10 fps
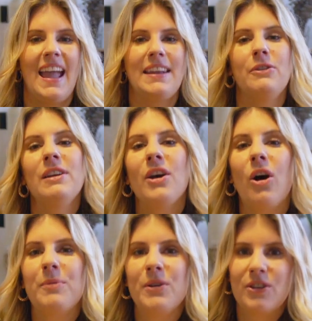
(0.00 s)
And I really
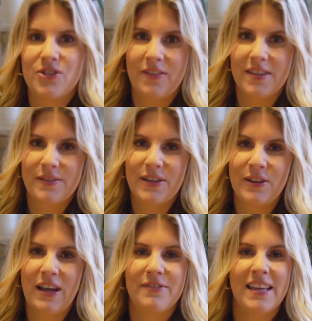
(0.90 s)
hope you enjoyed this
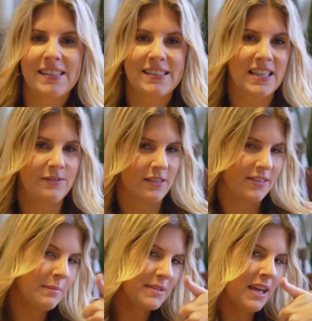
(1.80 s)
video. If yes, leave a
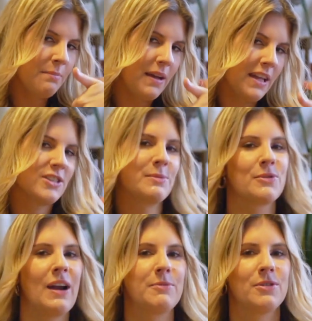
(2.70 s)
thumbs up and
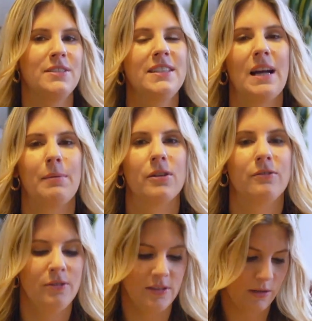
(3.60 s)
subscribe to
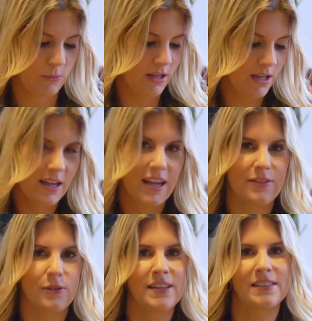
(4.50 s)
DW Food, and we
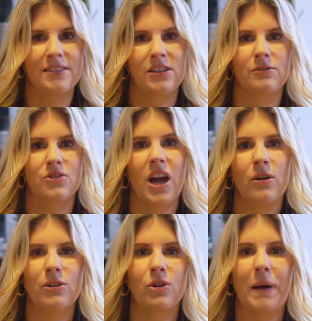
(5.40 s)
eat the rest and I say
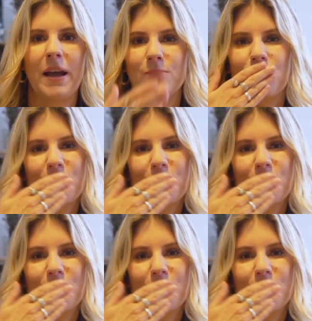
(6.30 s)
ciao and goodbye.